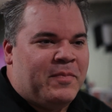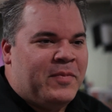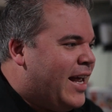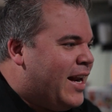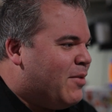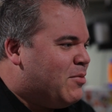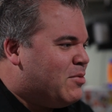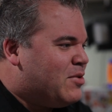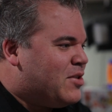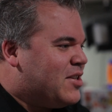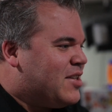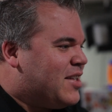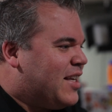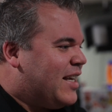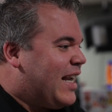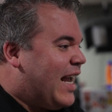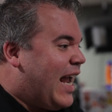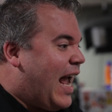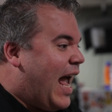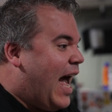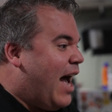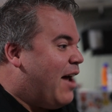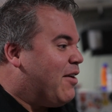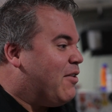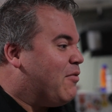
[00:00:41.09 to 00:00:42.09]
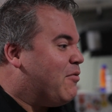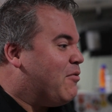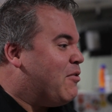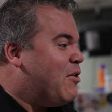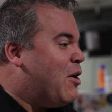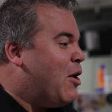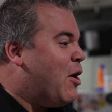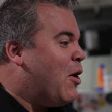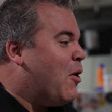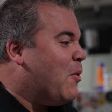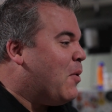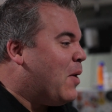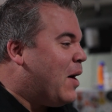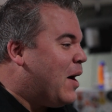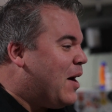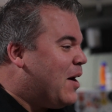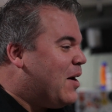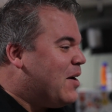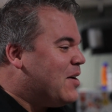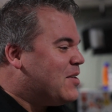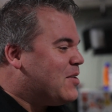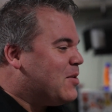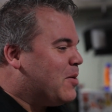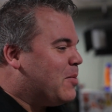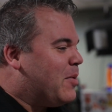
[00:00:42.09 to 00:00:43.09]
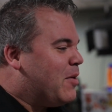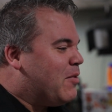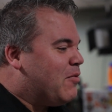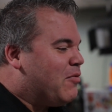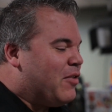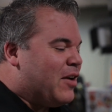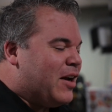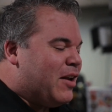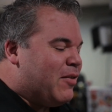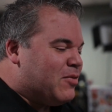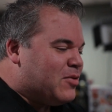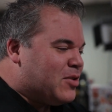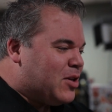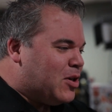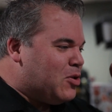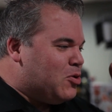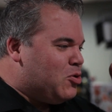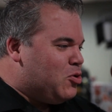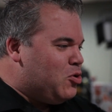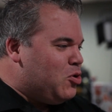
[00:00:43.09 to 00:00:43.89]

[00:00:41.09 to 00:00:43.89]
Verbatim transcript: and it was just like out of nowhere. So it'd been funny if it was like